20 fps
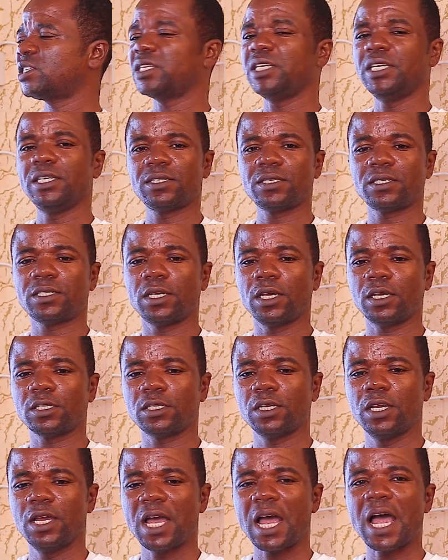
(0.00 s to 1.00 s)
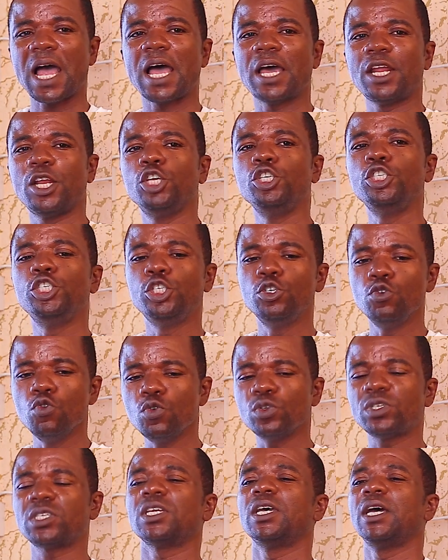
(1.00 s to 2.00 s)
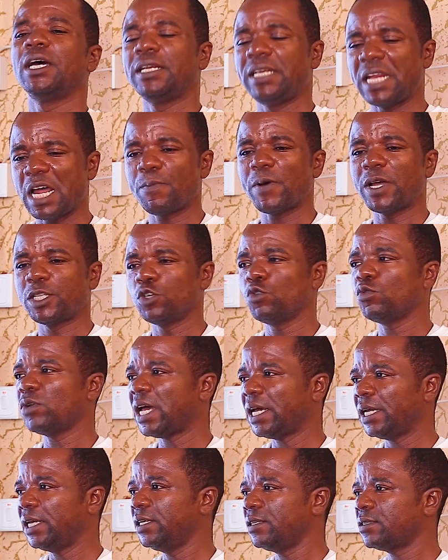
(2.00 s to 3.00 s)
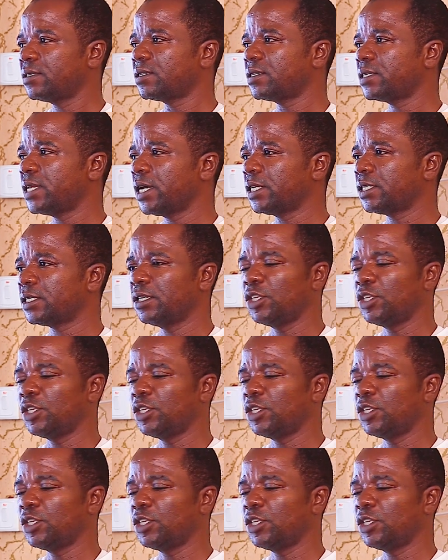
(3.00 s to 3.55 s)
insects and use that particular insect,